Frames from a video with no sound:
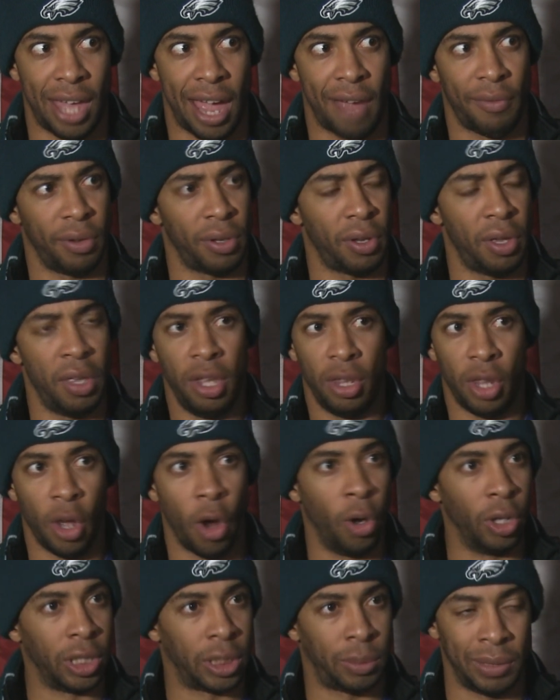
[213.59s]
They have their
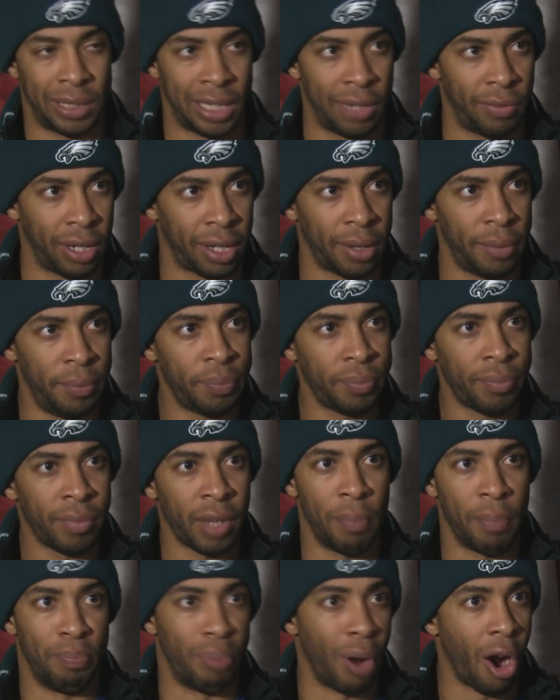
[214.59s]
own specific
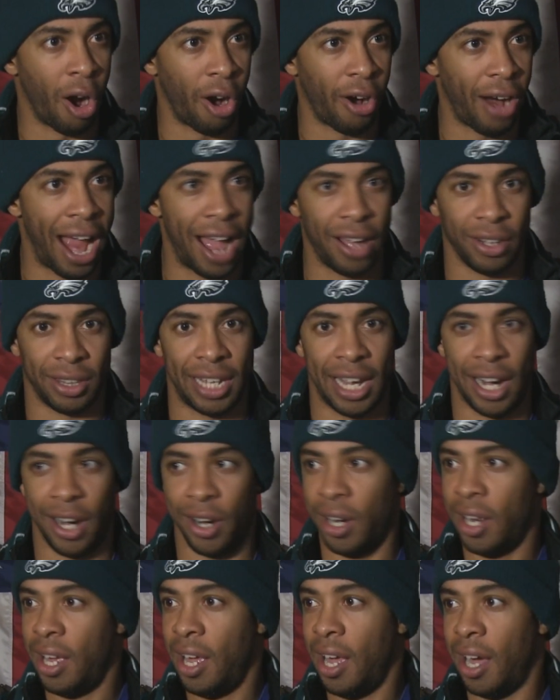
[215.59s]
bar out
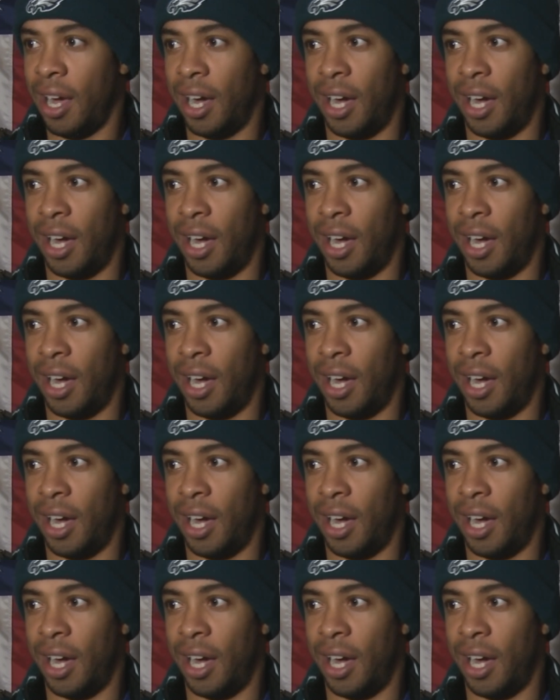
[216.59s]
there.